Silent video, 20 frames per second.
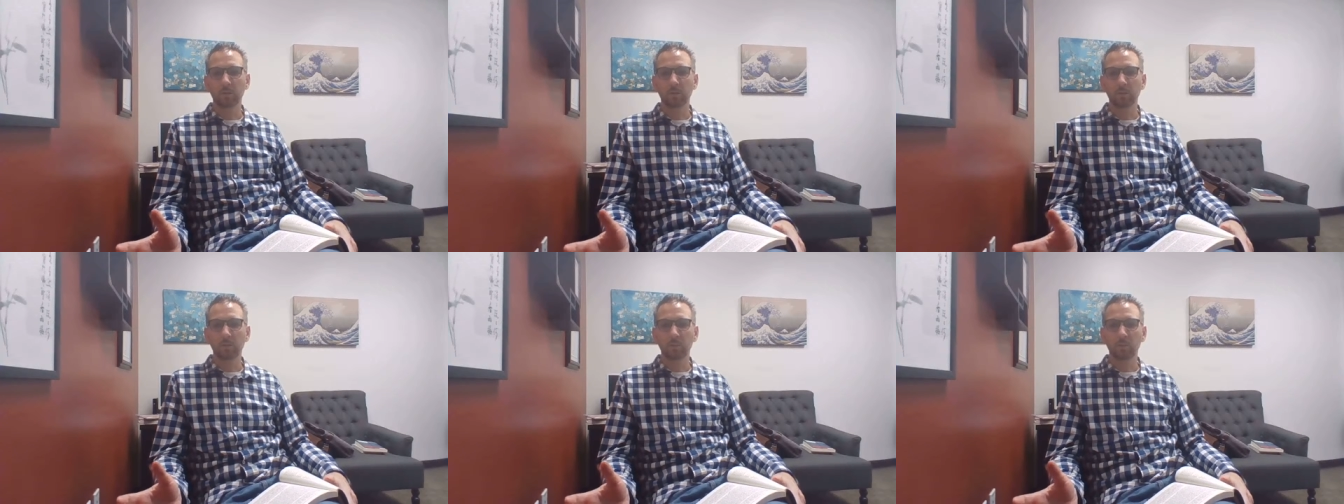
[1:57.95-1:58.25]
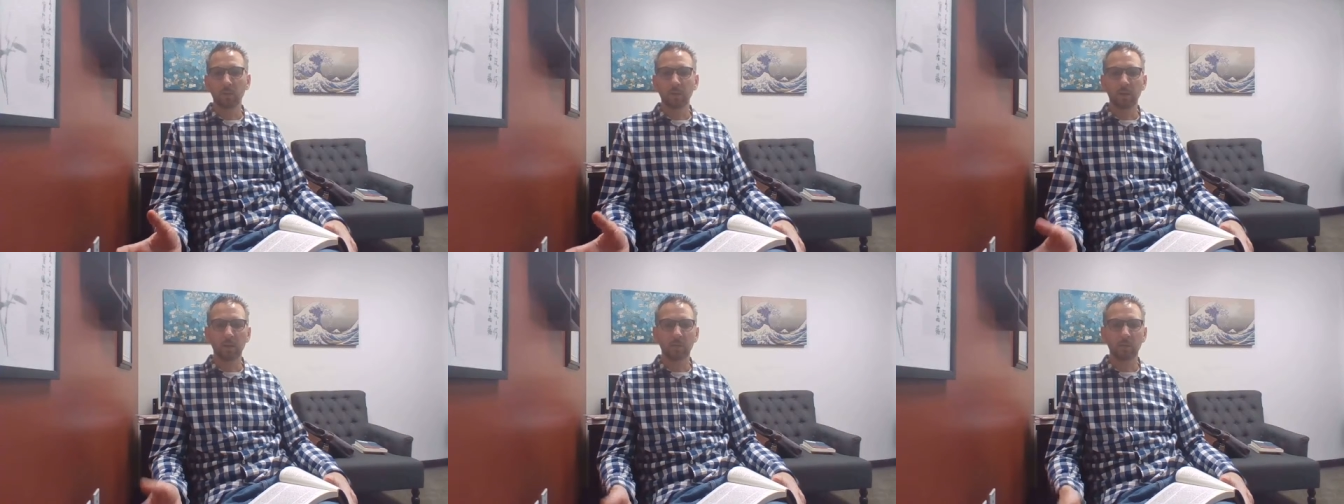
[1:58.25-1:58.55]

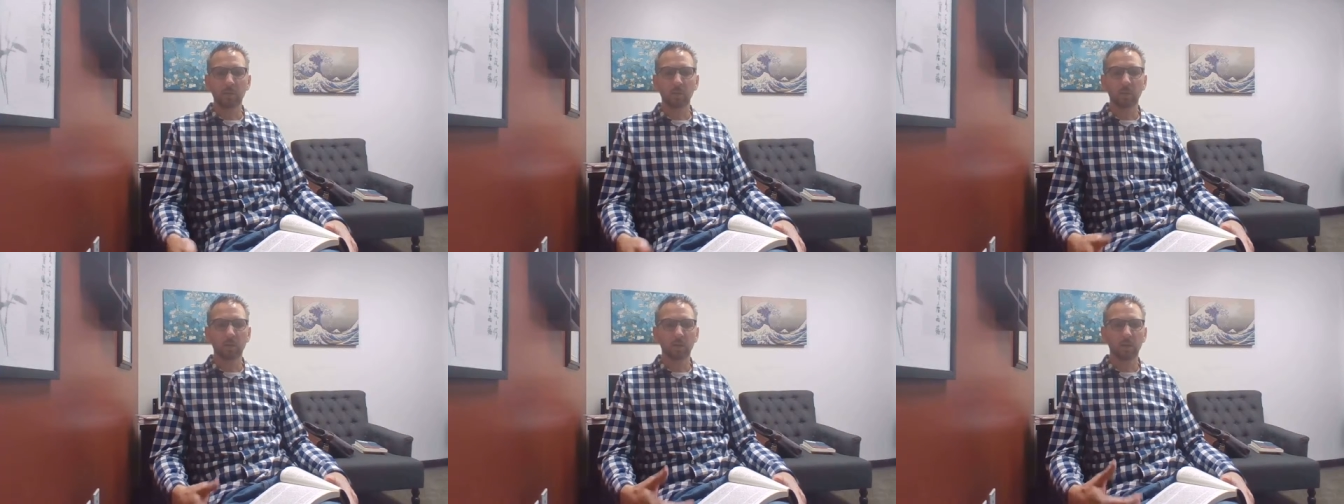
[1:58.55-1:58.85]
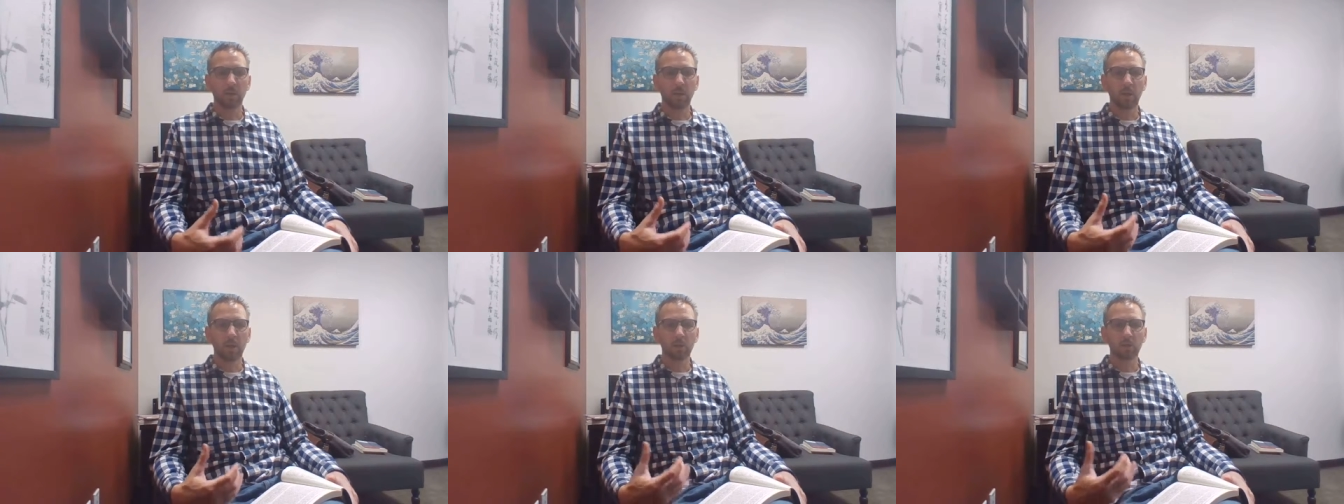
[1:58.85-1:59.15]
with
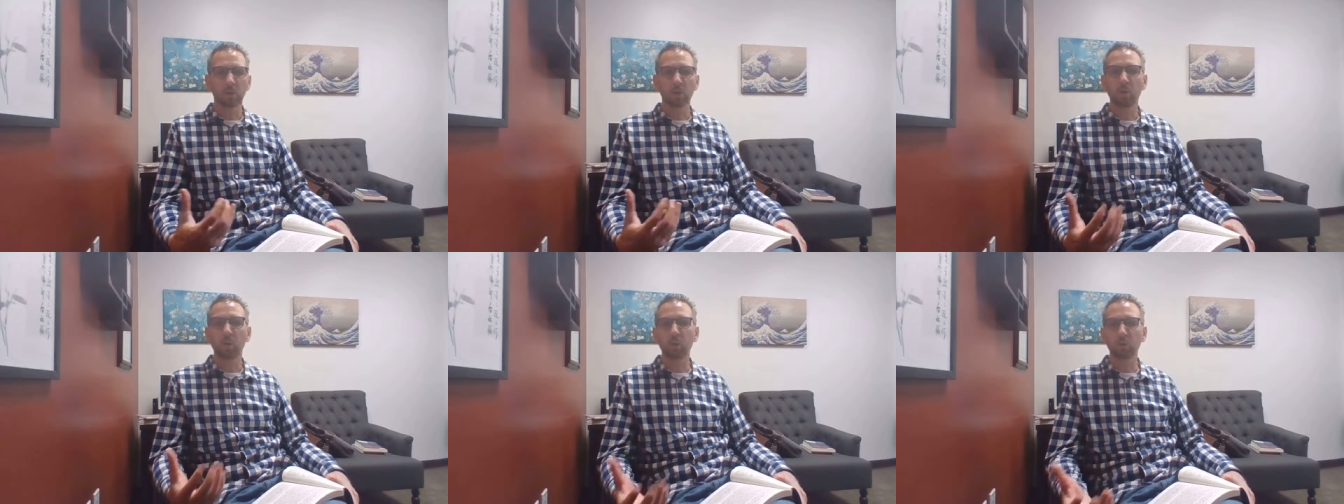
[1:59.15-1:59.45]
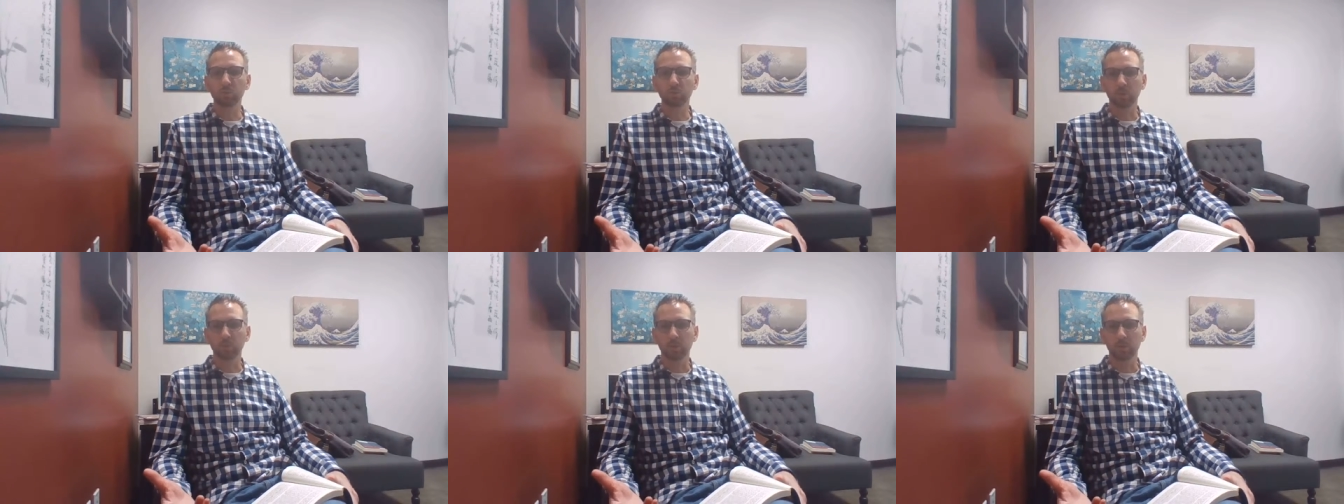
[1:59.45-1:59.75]

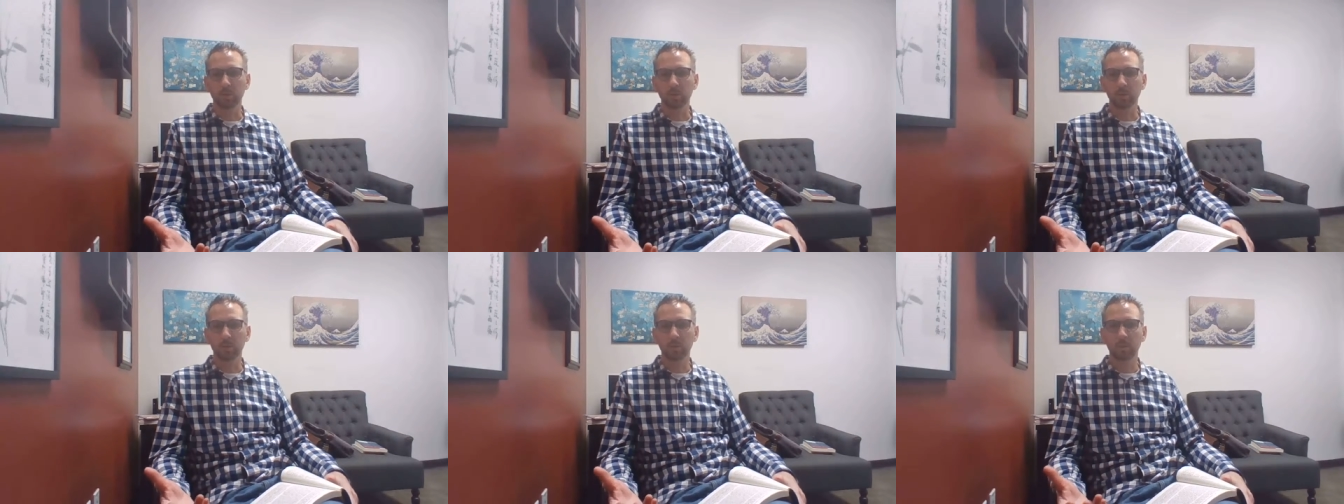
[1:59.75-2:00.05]
culture,